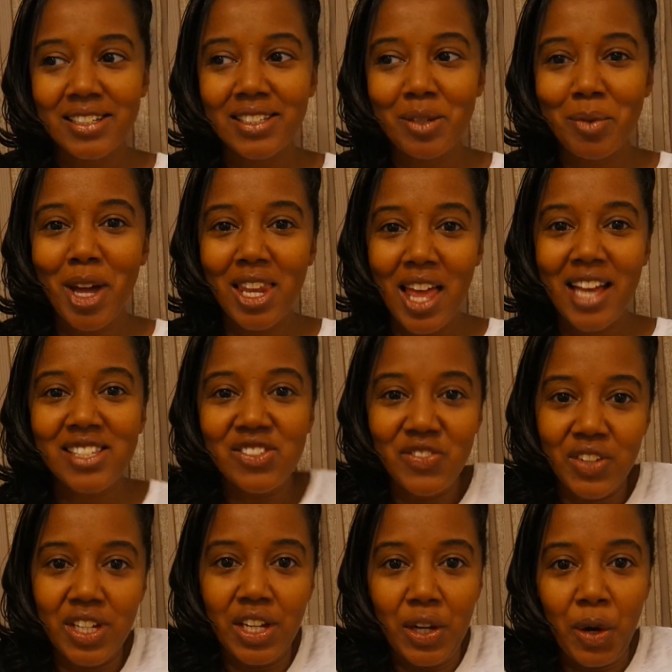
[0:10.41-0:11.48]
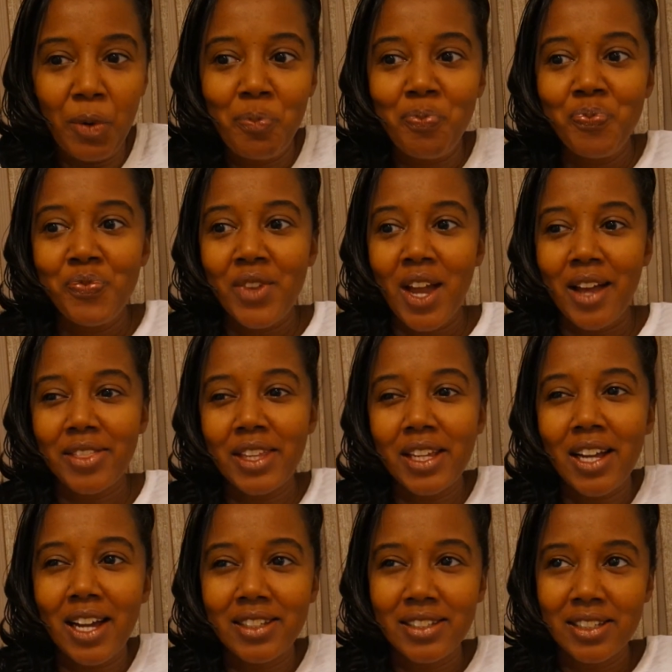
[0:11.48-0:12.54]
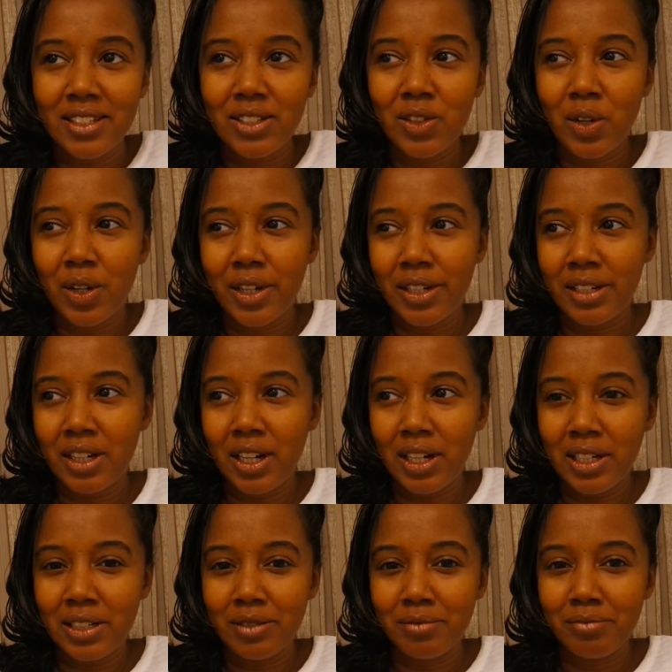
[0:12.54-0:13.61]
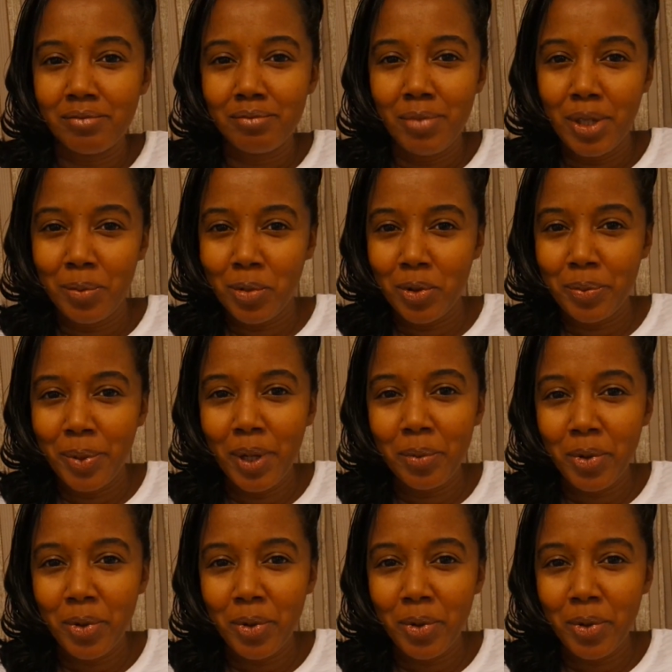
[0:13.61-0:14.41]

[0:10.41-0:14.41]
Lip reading: did my last video, I think I did it on people